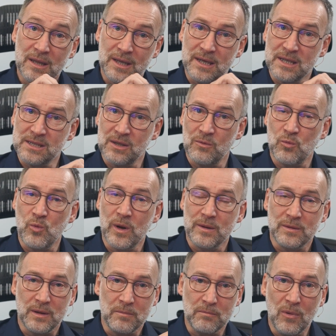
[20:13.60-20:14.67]
That is the,
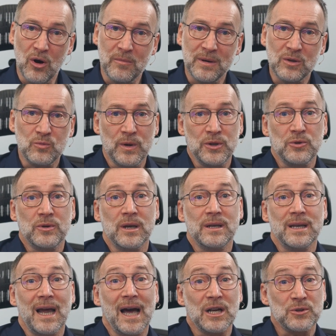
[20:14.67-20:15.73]
the moment when you can
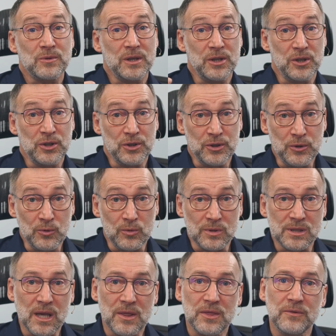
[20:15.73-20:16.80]
actually
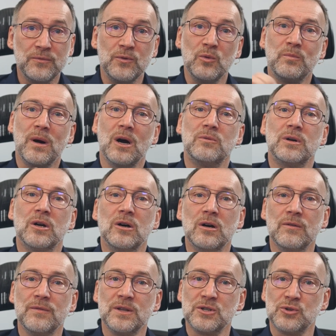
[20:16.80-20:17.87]
use the full power
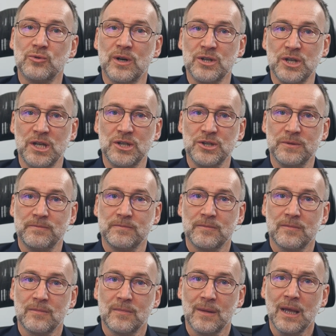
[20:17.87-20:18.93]
of the storage engine.
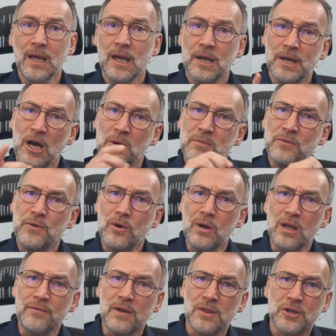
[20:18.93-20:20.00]
Now, before
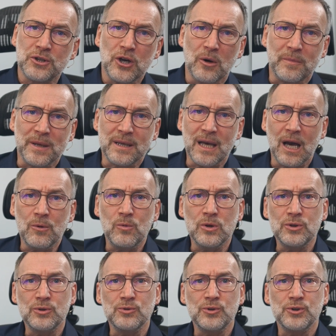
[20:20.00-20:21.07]
leaving the topic, I
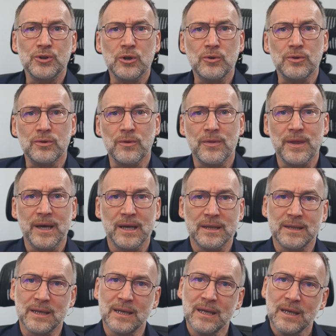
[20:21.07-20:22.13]
want to show you
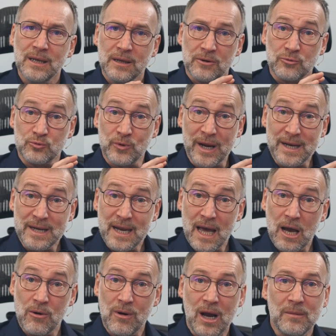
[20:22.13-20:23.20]
that uh, right
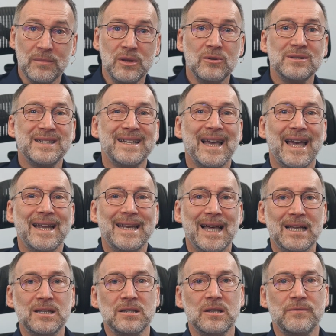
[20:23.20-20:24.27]
now I'm using an
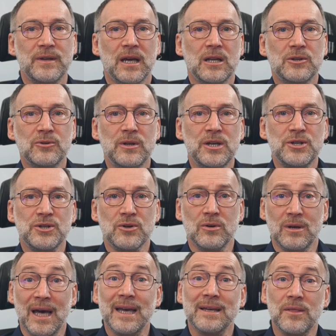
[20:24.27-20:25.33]
additive calculation
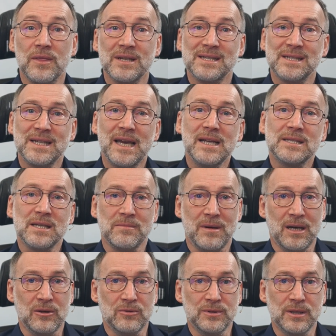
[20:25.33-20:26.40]
like the sales
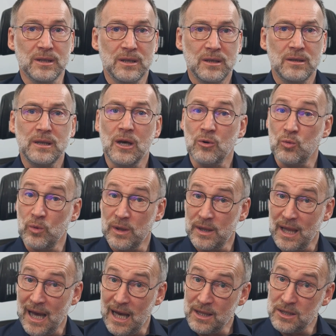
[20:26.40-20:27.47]
amount. Now, with
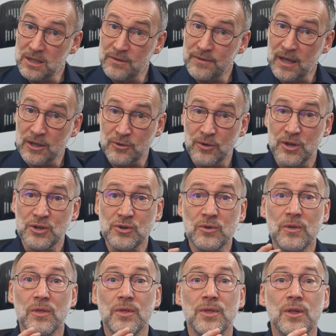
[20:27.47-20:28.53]
additive
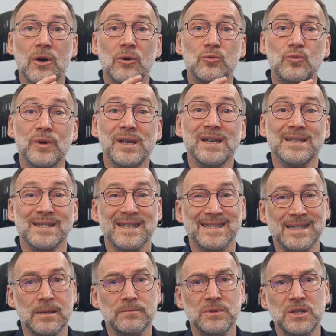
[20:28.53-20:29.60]
calculation, there is
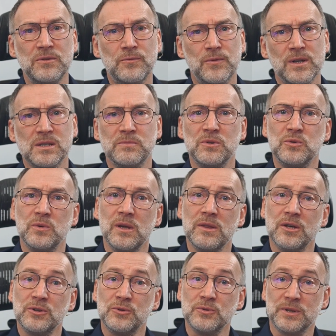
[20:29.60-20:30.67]
some difference between
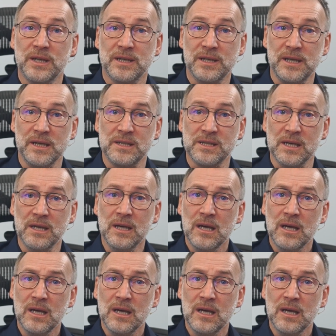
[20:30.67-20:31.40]
the two techniques.